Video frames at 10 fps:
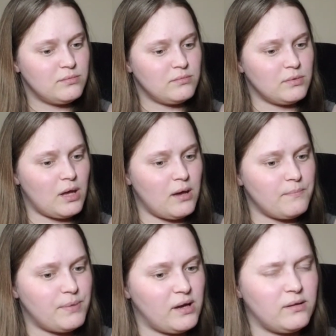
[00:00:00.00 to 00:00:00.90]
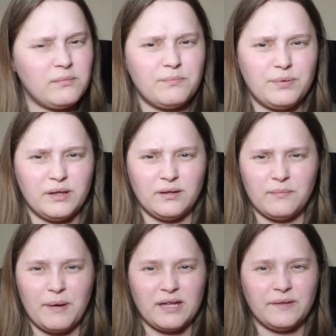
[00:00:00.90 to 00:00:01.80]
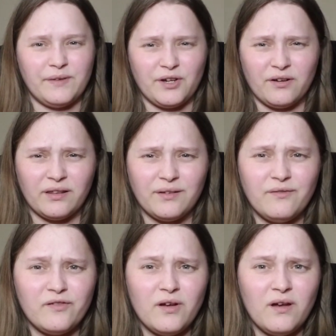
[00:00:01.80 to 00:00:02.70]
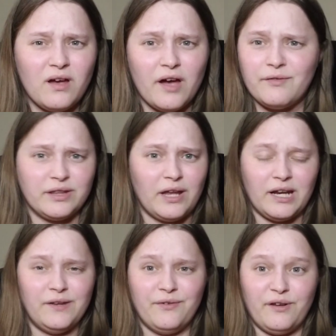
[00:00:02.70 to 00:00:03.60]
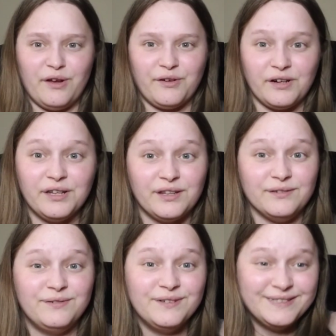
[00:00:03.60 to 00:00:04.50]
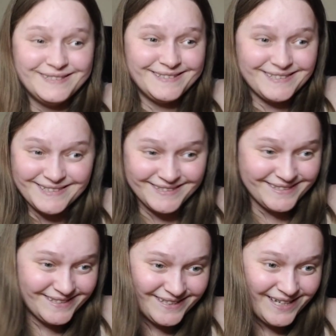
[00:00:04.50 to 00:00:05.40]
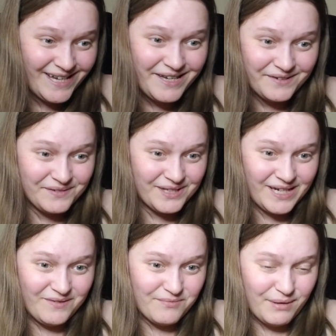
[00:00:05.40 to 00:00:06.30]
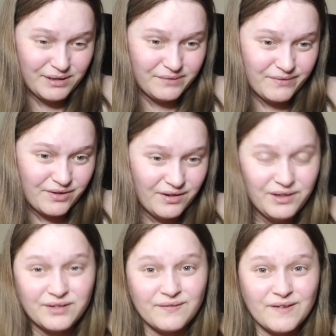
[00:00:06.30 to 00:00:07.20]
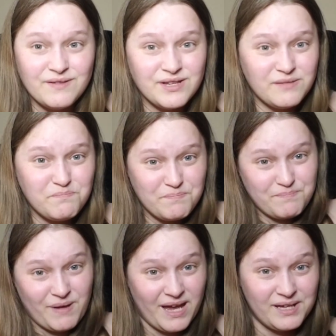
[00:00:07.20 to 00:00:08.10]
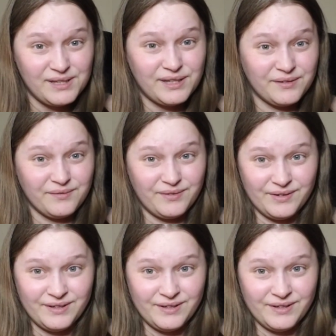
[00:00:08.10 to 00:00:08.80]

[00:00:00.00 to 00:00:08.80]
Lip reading: Not passive aggressive. I was not even aggressive. It wasn't even passive aggressive. I was just passive.